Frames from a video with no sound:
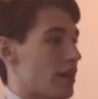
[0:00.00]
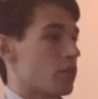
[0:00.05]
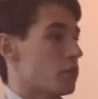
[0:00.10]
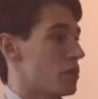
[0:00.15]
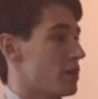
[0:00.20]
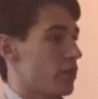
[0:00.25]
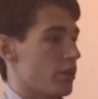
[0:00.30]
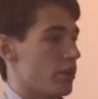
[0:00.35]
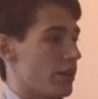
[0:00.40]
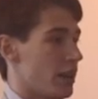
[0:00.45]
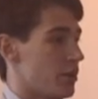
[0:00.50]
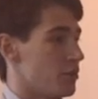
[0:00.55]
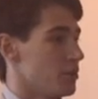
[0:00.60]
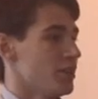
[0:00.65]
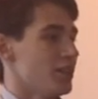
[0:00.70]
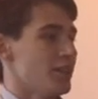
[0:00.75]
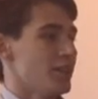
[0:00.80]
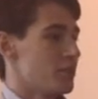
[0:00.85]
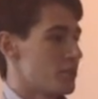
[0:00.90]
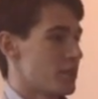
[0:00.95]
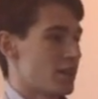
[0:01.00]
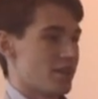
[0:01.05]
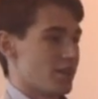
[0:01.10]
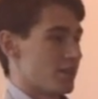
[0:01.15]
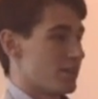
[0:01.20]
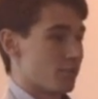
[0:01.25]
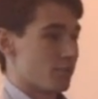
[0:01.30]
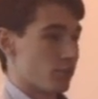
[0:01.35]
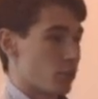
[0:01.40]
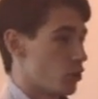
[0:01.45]
that out the window now
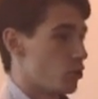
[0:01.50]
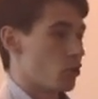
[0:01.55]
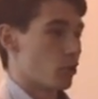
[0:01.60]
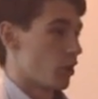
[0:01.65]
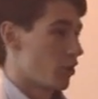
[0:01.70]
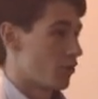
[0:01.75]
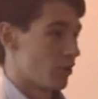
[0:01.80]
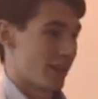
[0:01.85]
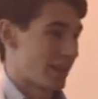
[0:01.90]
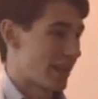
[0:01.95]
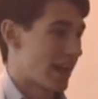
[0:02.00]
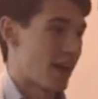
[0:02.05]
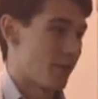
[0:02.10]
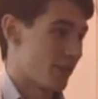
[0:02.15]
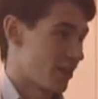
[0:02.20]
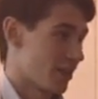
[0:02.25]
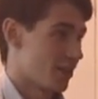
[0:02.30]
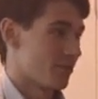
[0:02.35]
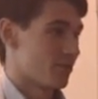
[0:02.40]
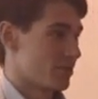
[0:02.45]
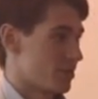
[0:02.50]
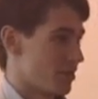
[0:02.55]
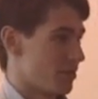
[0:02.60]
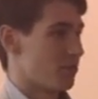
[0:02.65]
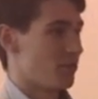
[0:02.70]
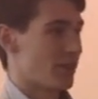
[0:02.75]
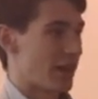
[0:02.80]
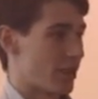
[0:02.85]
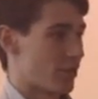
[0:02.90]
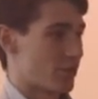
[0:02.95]
because Google don't really care when it comes
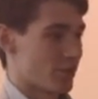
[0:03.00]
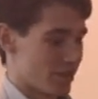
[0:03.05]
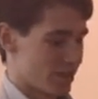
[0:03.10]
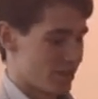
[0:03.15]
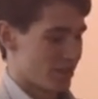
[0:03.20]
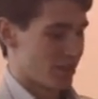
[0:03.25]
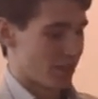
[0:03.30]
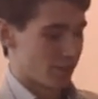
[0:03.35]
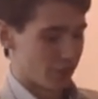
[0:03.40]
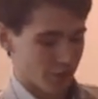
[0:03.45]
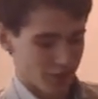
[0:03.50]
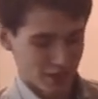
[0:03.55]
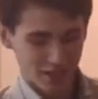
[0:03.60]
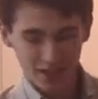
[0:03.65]
to Parasite stuff.